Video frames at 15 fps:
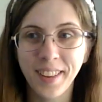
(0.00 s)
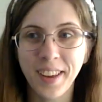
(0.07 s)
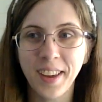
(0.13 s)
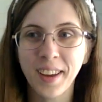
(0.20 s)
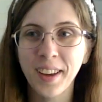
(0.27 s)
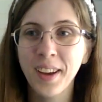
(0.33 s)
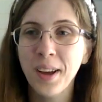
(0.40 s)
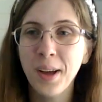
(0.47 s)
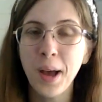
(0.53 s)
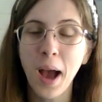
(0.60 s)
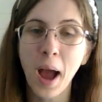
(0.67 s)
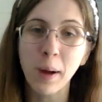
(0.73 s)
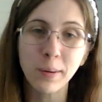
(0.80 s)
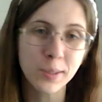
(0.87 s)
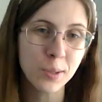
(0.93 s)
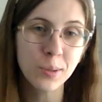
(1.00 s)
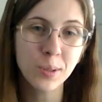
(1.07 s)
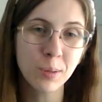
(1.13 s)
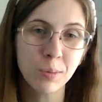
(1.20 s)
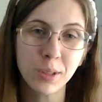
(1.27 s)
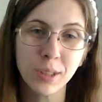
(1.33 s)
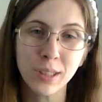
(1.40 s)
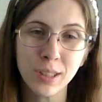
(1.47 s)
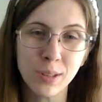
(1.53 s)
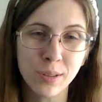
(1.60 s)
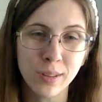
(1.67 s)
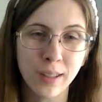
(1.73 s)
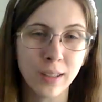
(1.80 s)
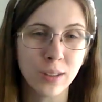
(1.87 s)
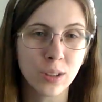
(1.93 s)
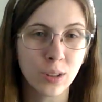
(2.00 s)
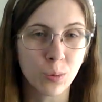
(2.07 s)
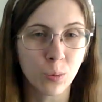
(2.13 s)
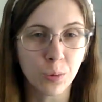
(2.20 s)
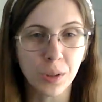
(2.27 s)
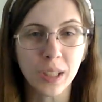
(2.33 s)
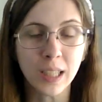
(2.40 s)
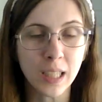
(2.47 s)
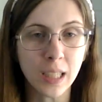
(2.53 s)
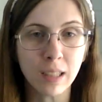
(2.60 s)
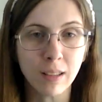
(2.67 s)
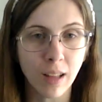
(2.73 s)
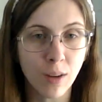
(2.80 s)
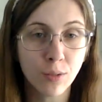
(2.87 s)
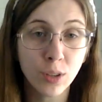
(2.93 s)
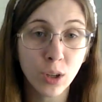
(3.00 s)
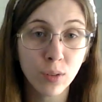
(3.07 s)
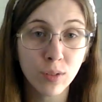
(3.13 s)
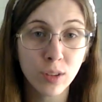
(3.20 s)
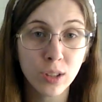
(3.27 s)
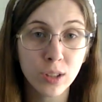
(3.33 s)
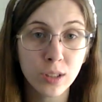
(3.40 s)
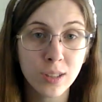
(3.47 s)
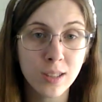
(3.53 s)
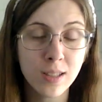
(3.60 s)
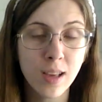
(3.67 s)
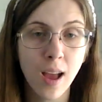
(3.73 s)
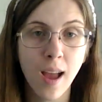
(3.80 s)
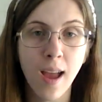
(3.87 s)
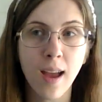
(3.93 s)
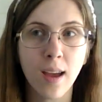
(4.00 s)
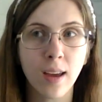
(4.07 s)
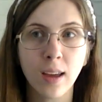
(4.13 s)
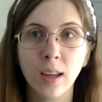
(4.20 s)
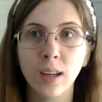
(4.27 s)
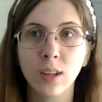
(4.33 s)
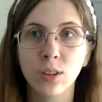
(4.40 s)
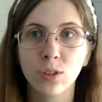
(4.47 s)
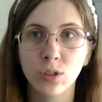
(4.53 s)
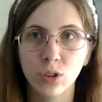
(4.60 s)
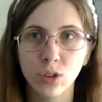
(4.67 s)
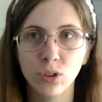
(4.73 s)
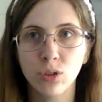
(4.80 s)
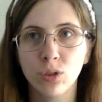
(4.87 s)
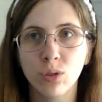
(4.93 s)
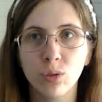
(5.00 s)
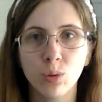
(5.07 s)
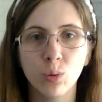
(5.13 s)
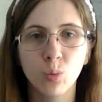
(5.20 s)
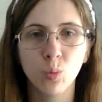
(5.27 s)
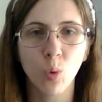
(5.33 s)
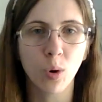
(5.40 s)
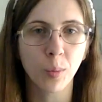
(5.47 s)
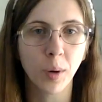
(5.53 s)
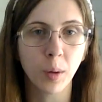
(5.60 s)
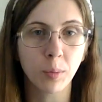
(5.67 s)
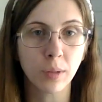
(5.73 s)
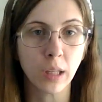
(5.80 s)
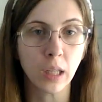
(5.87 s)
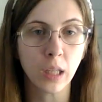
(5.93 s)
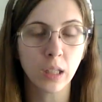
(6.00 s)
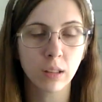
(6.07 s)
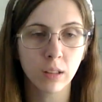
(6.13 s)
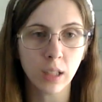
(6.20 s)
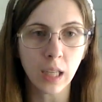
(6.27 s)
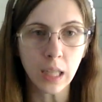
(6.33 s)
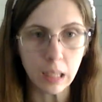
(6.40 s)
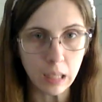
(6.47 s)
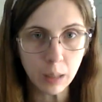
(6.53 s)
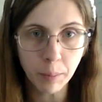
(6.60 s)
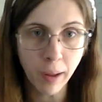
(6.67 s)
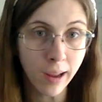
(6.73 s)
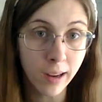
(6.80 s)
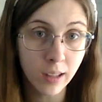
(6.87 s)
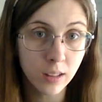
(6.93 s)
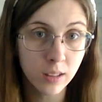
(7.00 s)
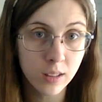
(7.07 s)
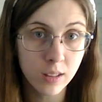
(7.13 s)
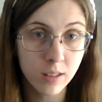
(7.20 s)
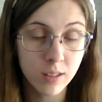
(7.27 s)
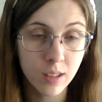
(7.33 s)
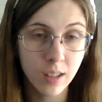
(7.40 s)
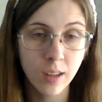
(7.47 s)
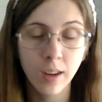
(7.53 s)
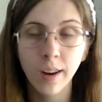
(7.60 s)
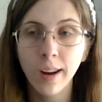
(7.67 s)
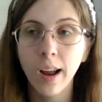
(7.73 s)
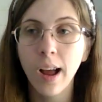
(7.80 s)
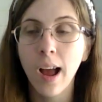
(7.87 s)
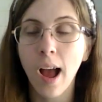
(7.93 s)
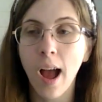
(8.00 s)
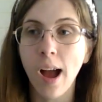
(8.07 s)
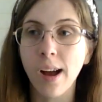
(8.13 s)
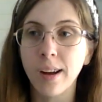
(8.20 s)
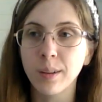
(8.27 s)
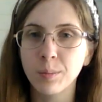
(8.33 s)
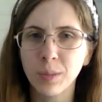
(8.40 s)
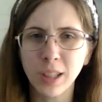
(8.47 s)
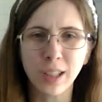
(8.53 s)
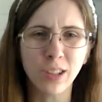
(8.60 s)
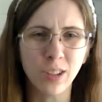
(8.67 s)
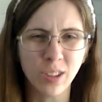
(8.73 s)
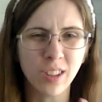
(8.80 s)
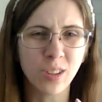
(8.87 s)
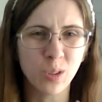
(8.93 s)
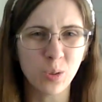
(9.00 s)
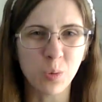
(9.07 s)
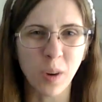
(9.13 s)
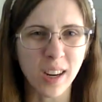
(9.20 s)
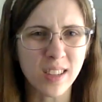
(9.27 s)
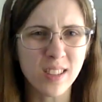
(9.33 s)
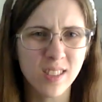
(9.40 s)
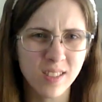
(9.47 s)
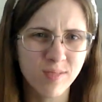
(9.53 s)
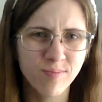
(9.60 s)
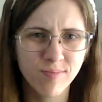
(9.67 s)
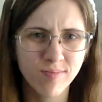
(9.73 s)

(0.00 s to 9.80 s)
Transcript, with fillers: like, I was only really using it to reheat leftovers and to warm up like heating pads, um, like you know, like those rice